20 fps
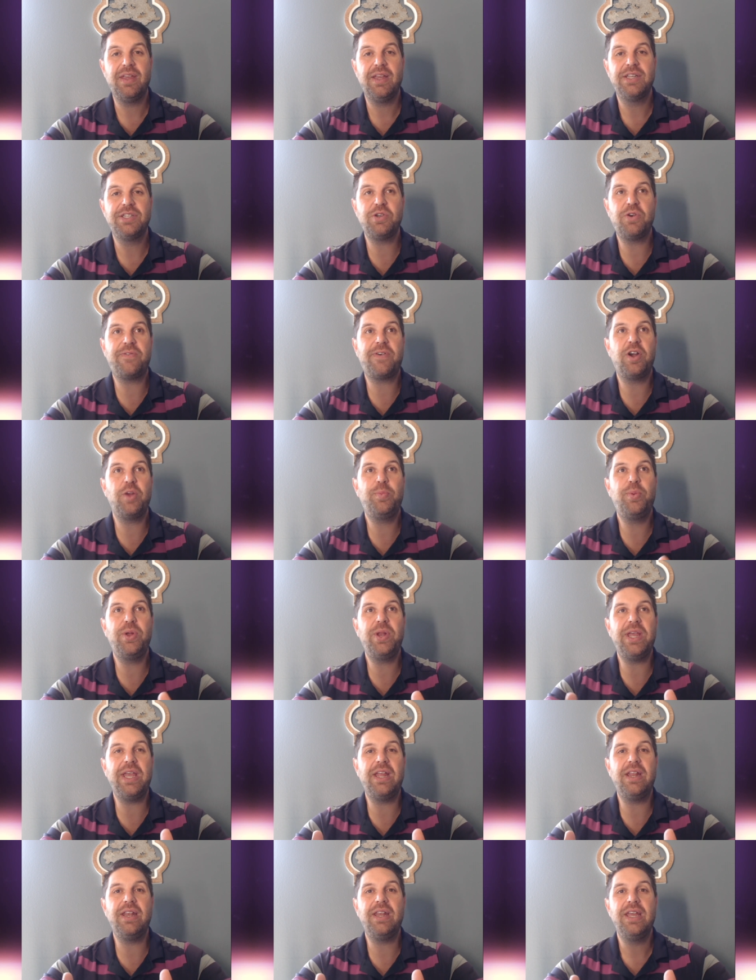So if I were to put
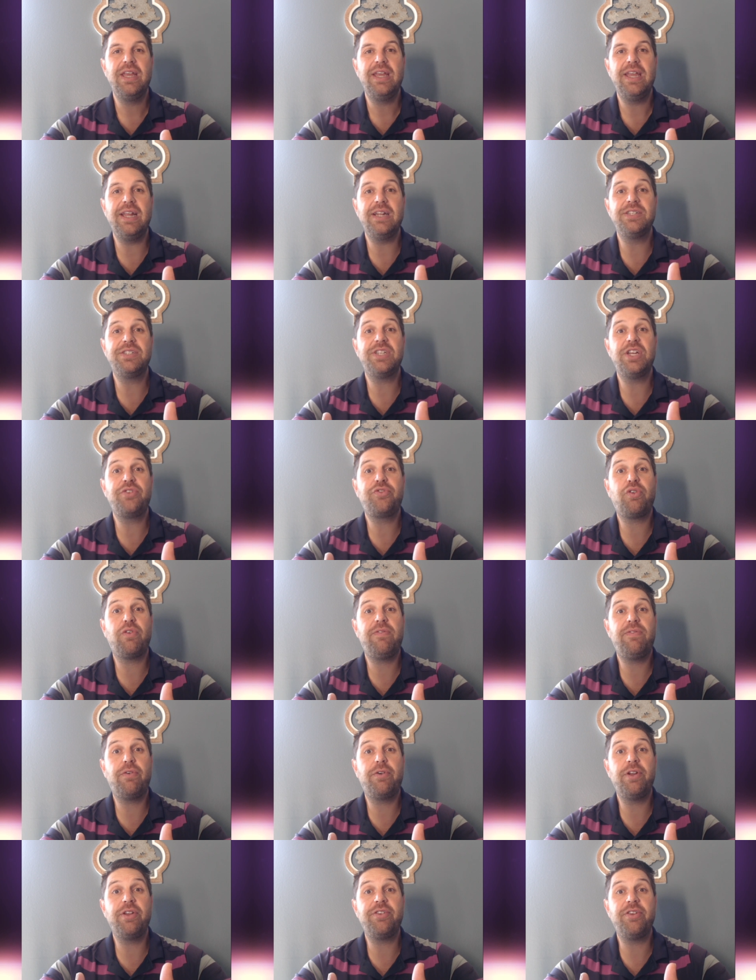it in Central
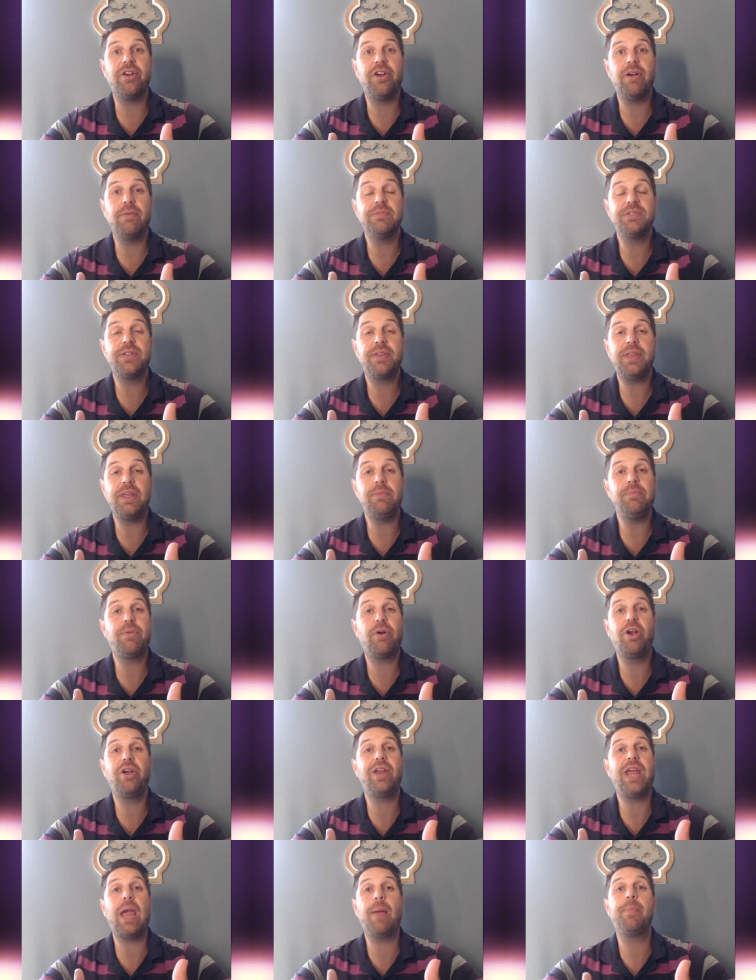Florida terms, theme
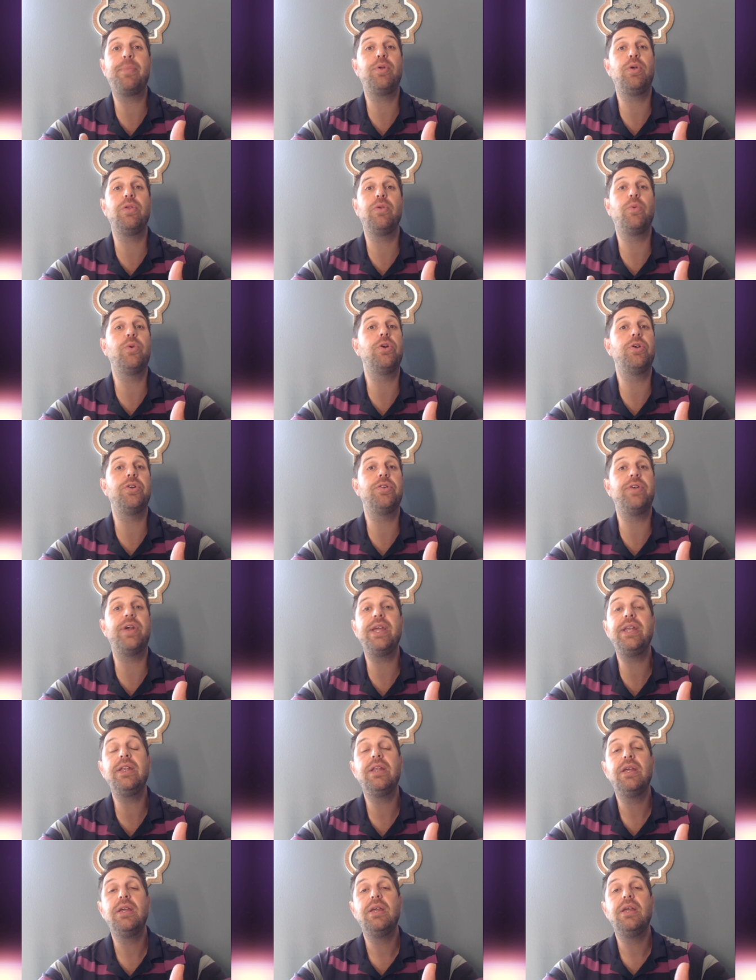park capital of the world,
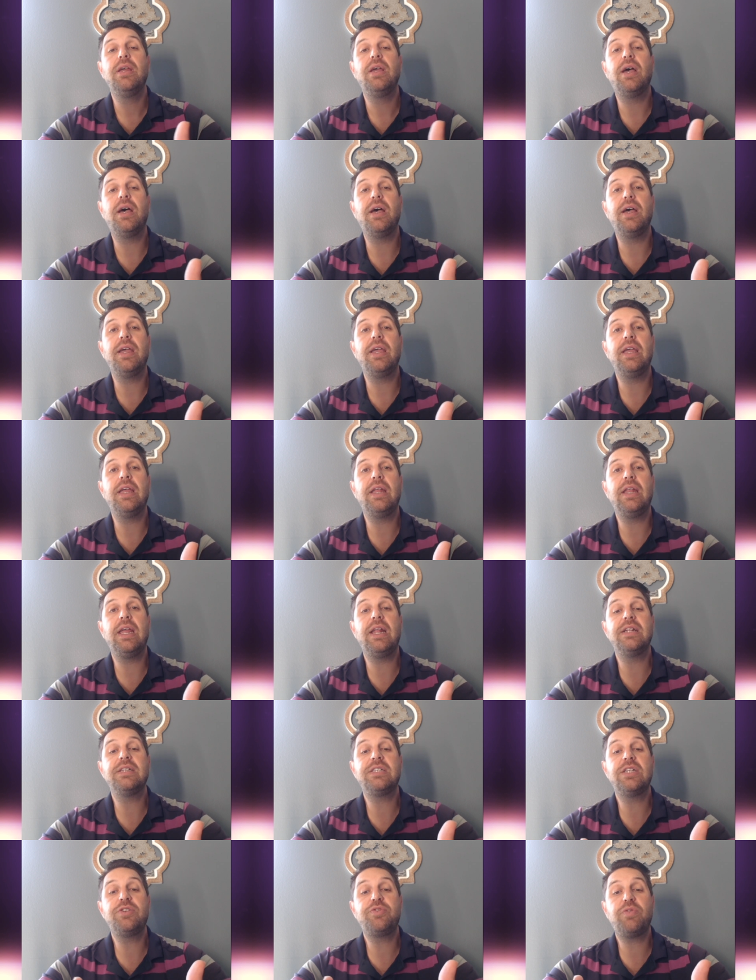right?
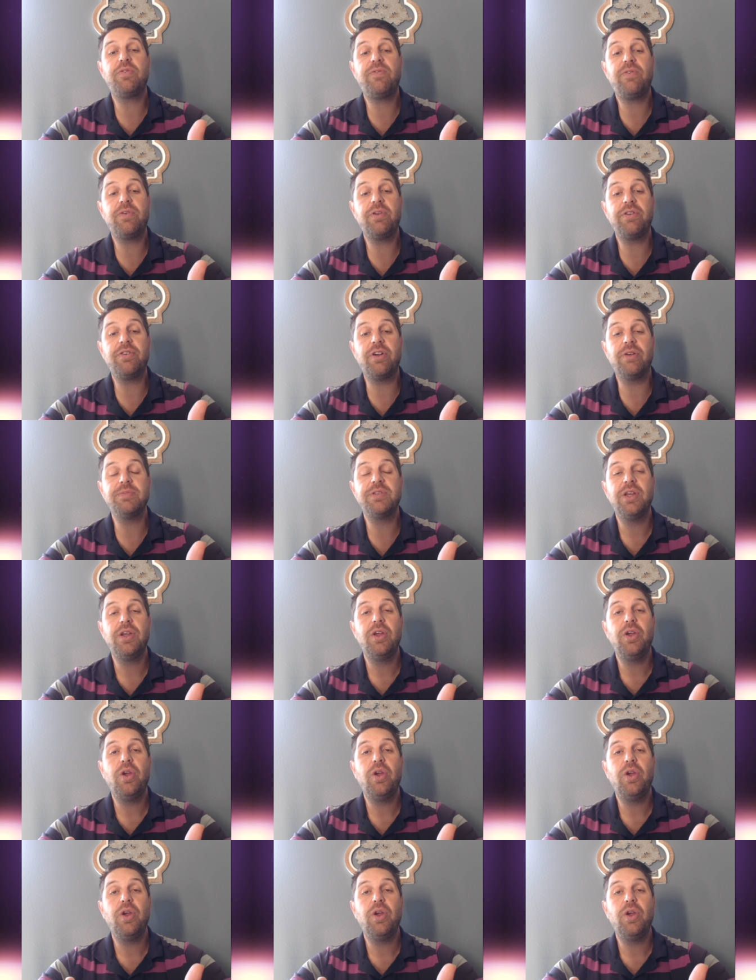In Central Florida terms,